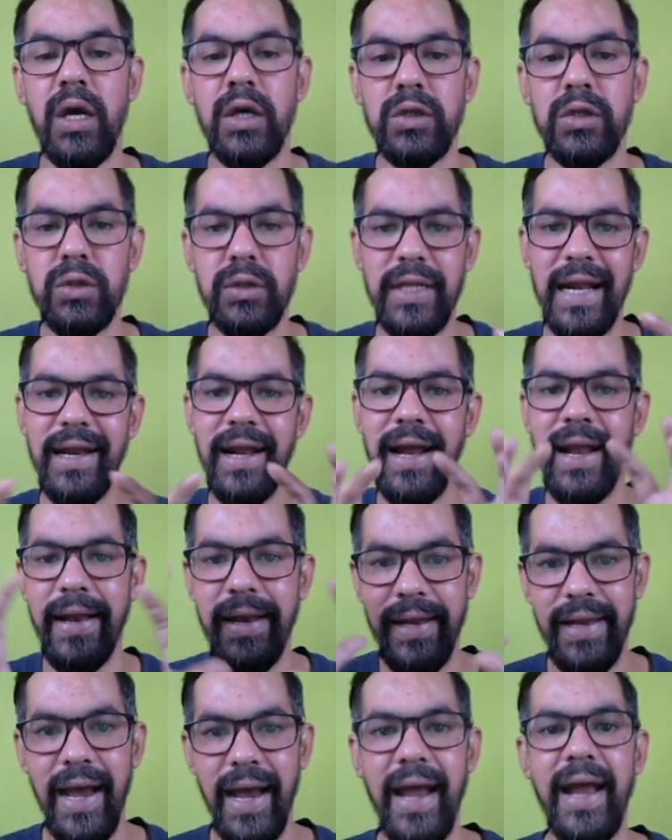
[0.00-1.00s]
So that
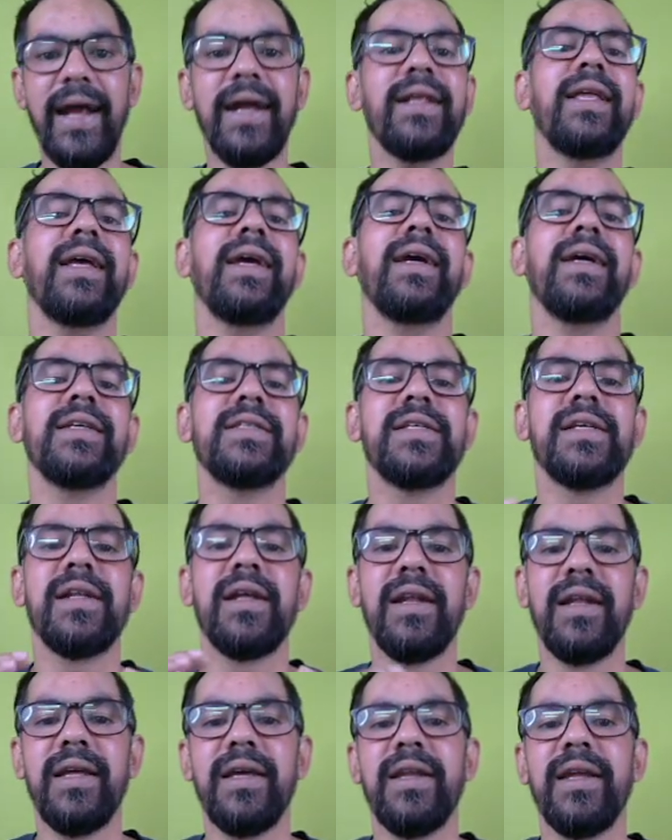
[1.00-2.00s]
entire thing is
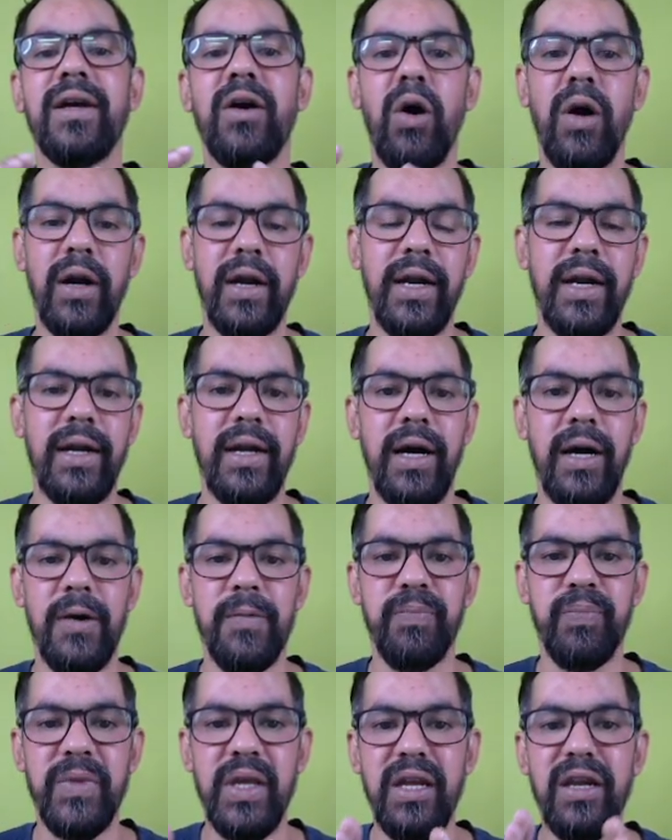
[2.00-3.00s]
generally recorded
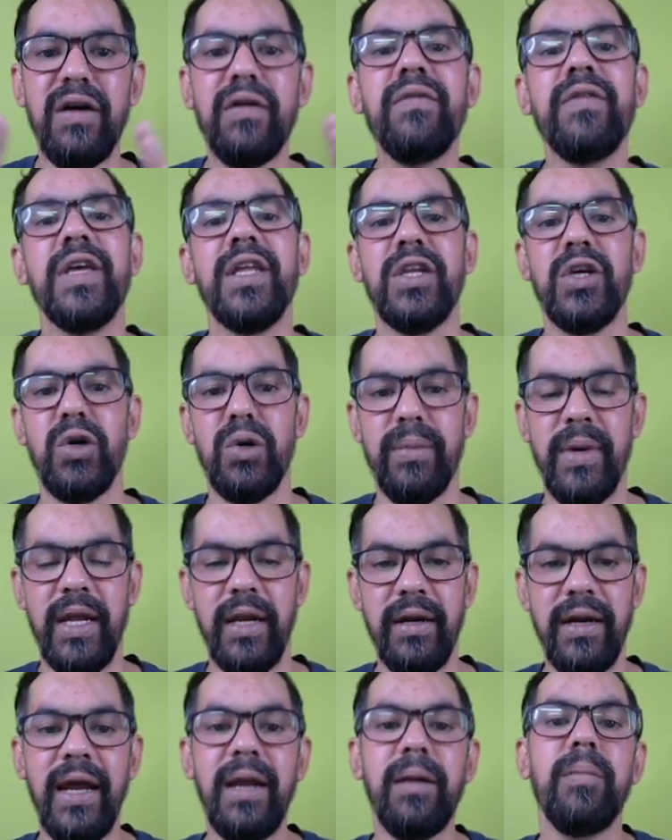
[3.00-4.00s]
in a video
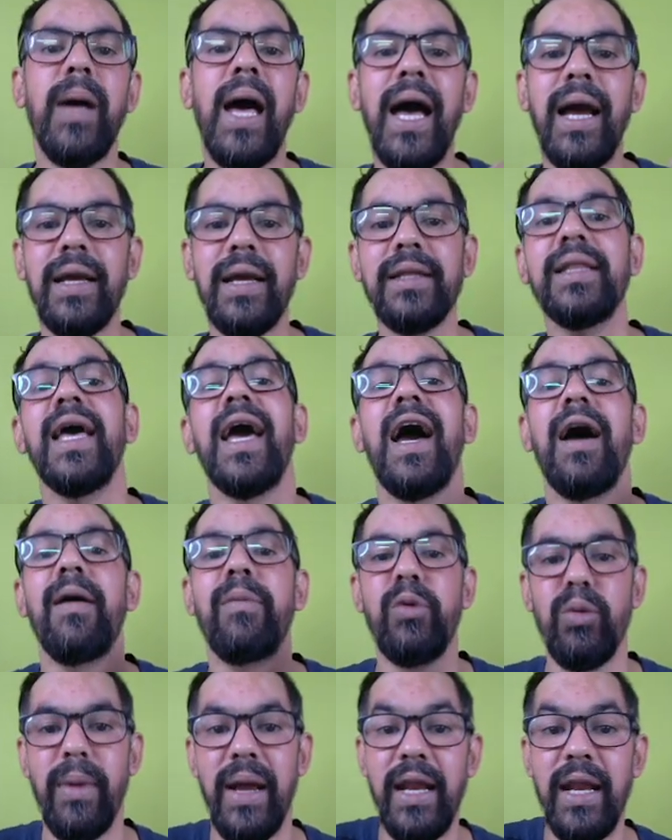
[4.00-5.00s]
manner, and bank, they have
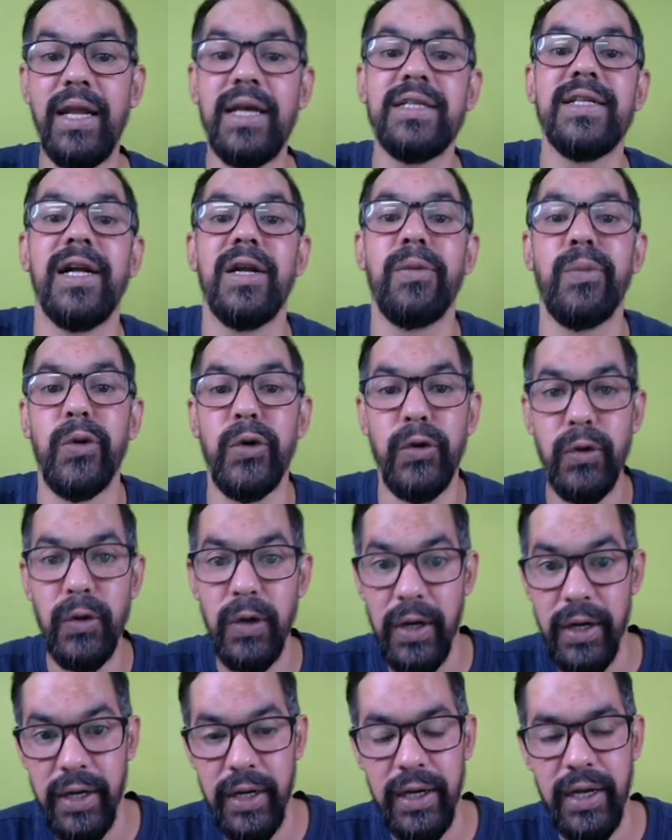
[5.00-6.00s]
to manage that
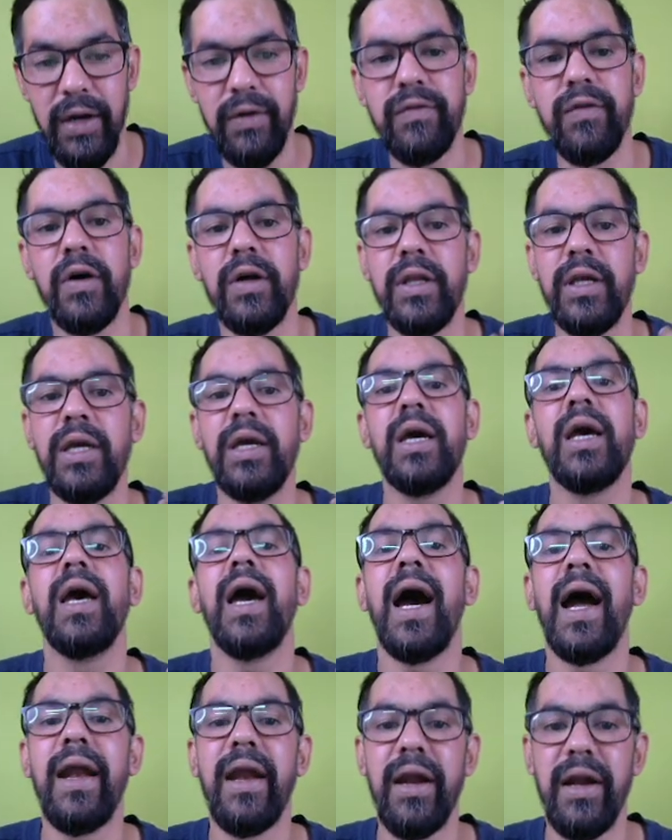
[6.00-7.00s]
particular data for the
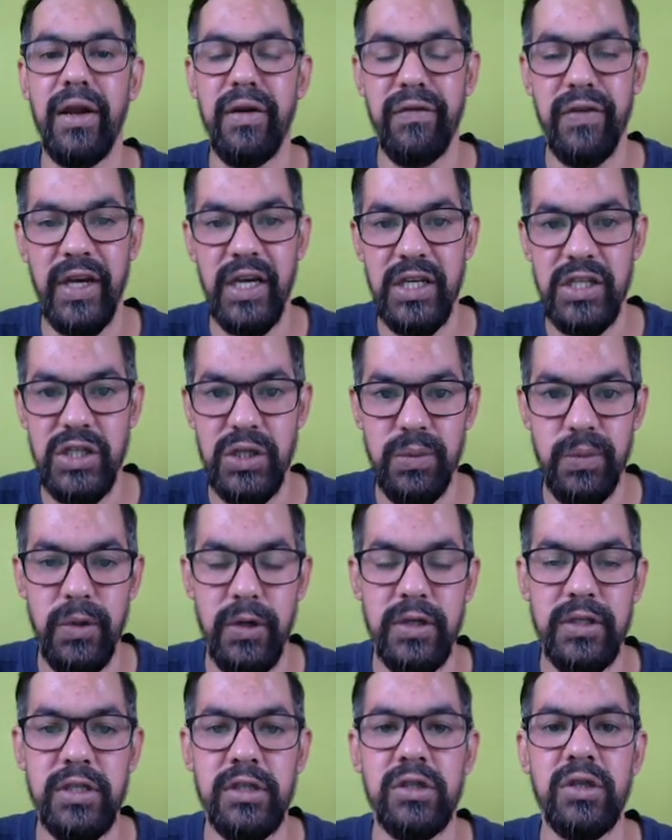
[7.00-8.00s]
identification
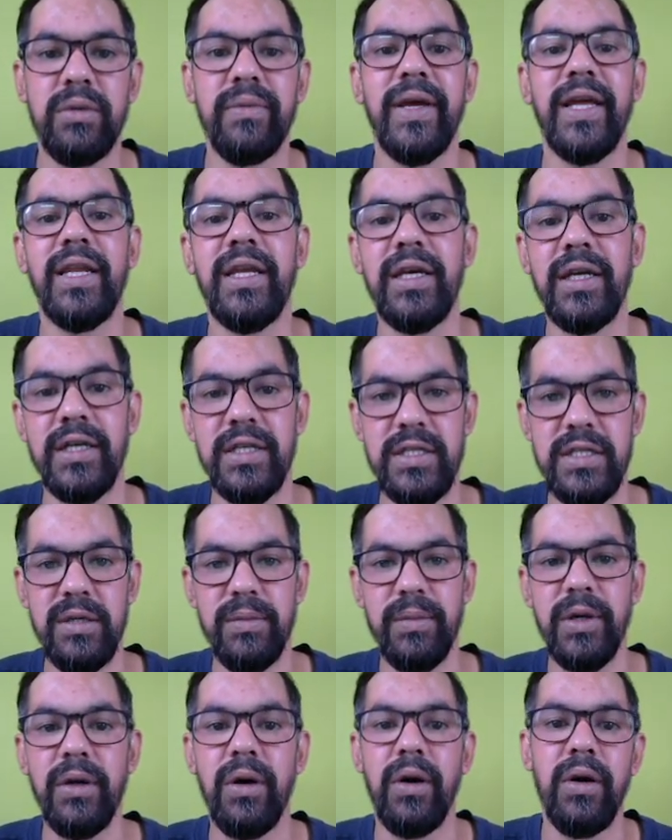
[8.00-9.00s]
process of any
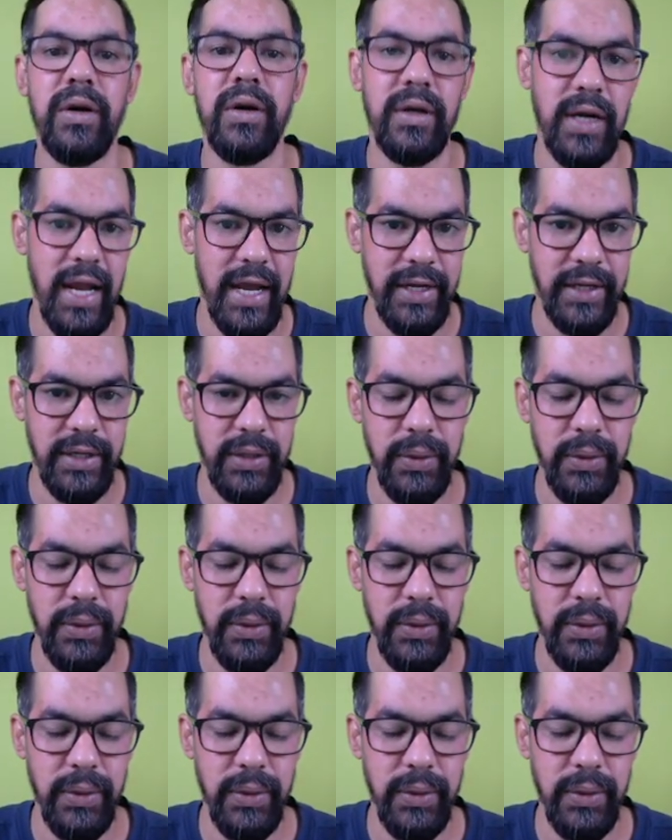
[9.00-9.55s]
customer or client.